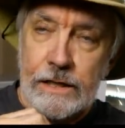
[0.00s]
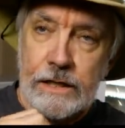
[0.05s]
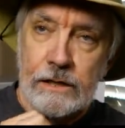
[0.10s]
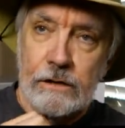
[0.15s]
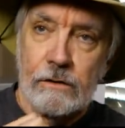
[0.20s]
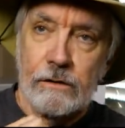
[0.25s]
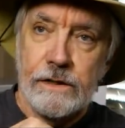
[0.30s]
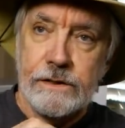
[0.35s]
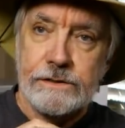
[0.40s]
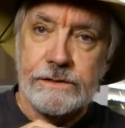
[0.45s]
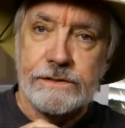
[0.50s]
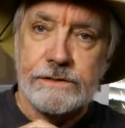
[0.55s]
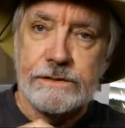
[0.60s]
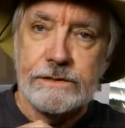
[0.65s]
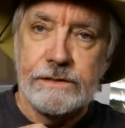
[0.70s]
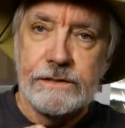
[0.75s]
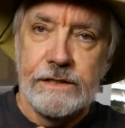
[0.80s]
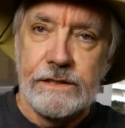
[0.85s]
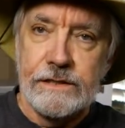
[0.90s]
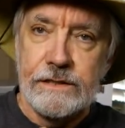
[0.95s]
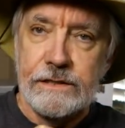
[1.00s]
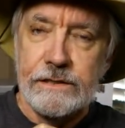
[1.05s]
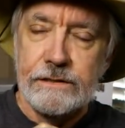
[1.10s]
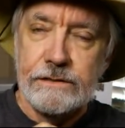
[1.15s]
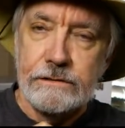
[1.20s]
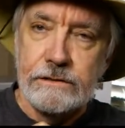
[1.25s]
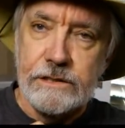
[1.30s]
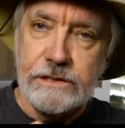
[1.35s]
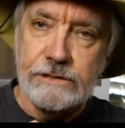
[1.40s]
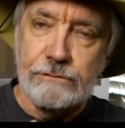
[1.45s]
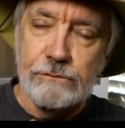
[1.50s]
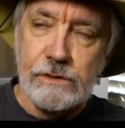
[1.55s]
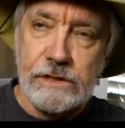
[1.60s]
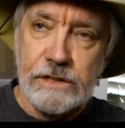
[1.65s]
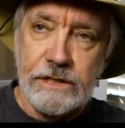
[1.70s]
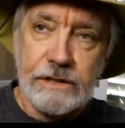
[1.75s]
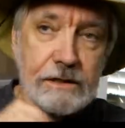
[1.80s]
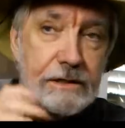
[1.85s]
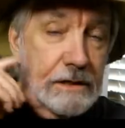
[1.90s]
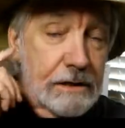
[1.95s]
you know, it's looks
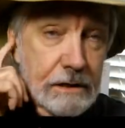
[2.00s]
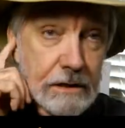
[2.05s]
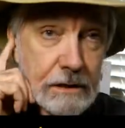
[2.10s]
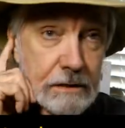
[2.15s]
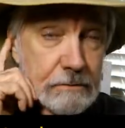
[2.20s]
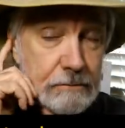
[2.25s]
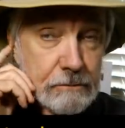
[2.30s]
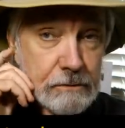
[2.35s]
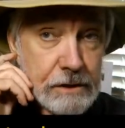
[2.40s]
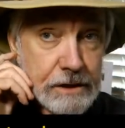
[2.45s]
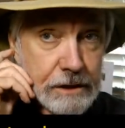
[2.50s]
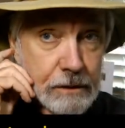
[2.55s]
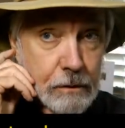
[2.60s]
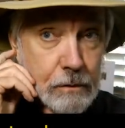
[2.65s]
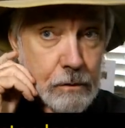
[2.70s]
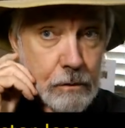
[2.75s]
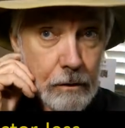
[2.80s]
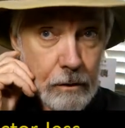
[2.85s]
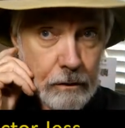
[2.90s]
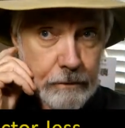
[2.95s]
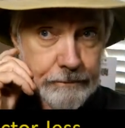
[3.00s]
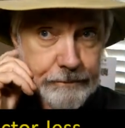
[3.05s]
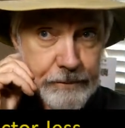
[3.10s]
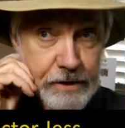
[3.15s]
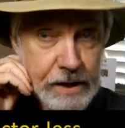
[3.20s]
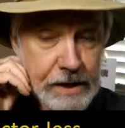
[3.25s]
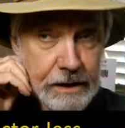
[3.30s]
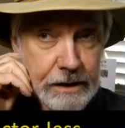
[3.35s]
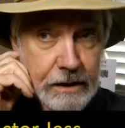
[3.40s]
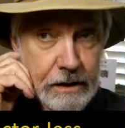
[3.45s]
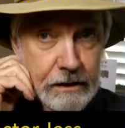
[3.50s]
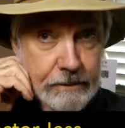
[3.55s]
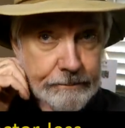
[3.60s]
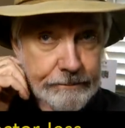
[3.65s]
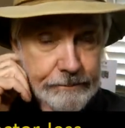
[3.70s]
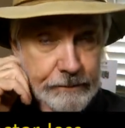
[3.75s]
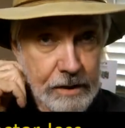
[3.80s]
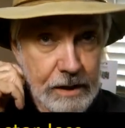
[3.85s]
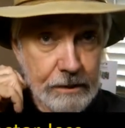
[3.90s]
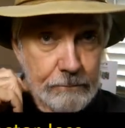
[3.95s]
really, really cool. And uh,
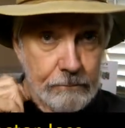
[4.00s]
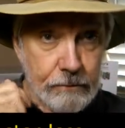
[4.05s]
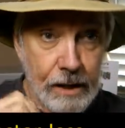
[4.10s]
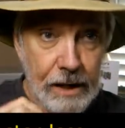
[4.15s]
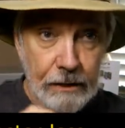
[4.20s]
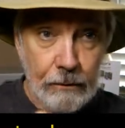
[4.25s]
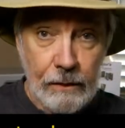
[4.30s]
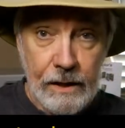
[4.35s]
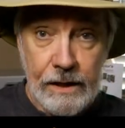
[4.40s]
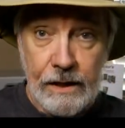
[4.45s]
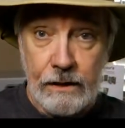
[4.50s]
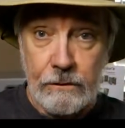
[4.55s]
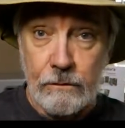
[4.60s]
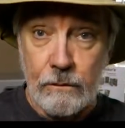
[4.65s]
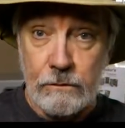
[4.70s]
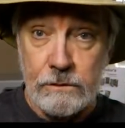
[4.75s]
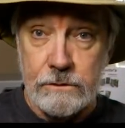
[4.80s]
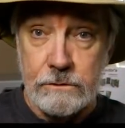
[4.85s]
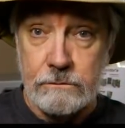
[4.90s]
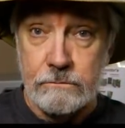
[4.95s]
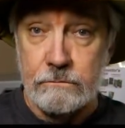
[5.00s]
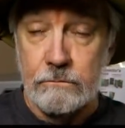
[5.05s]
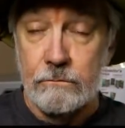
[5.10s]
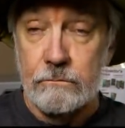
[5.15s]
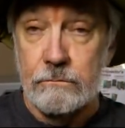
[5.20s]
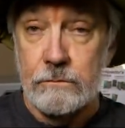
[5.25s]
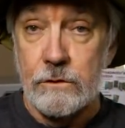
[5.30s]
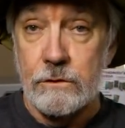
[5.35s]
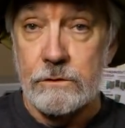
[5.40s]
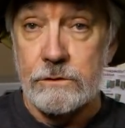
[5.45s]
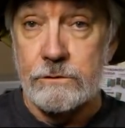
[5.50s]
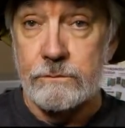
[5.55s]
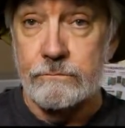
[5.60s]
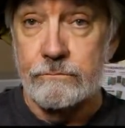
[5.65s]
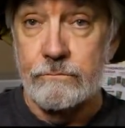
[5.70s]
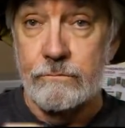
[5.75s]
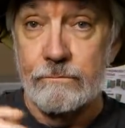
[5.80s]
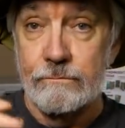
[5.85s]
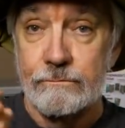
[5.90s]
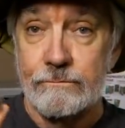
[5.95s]
and by the way, that those those
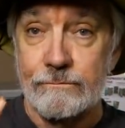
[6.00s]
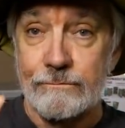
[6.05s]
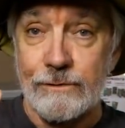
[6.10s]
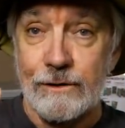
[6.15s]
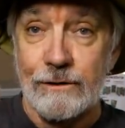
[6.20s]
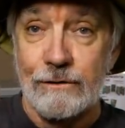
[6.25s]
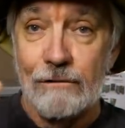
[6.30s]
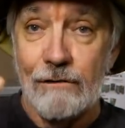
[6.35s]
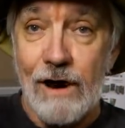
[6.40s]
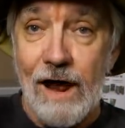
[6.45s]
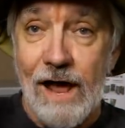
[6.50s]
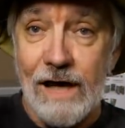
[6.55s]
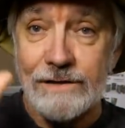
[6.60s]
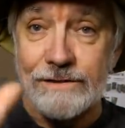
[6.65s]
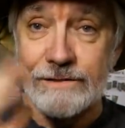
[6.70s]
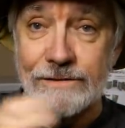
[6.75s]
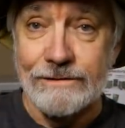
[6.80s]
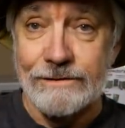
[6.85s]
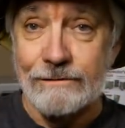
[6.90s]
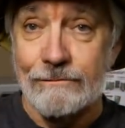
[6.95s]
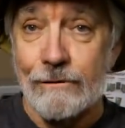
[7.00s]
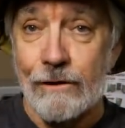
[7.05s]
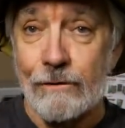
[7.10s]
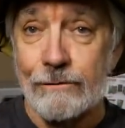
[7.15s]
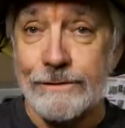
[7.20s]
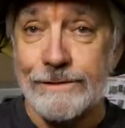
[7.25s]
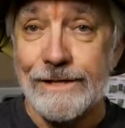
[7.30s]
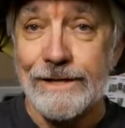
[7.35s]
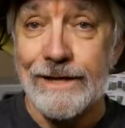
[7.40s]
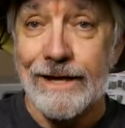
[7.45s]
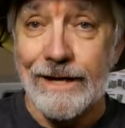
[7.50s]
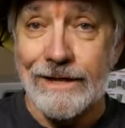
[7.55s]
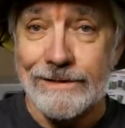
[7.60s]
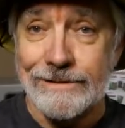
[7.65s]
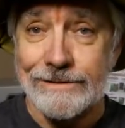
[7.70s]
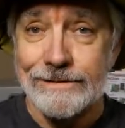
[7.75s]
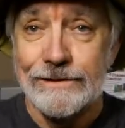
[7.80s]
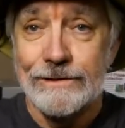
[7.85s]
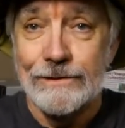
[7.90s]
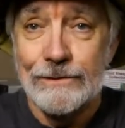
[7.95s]
grasses grow
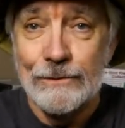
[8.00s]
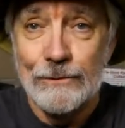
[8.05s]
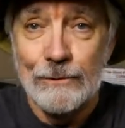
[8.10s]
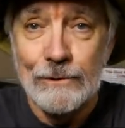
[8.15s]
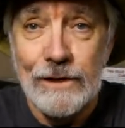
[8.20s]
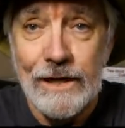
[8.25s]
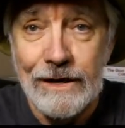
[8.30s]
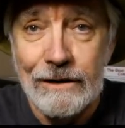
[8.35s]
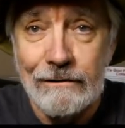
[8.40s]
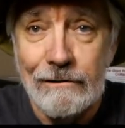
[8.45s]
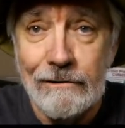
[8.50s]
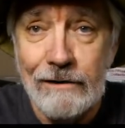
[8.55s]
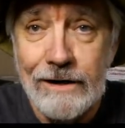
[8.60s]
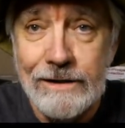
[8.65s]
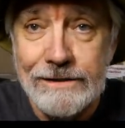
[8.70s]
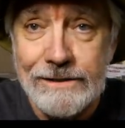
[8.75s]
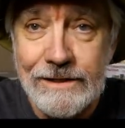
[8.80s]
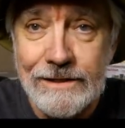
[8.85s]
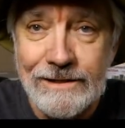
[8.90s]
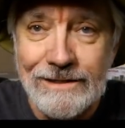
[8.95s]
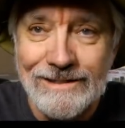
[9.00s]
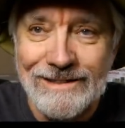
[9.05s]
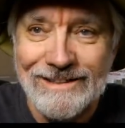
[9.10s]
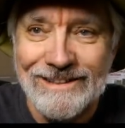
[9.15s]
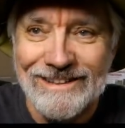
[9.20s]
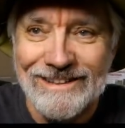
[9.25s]
ticks too, like crazy.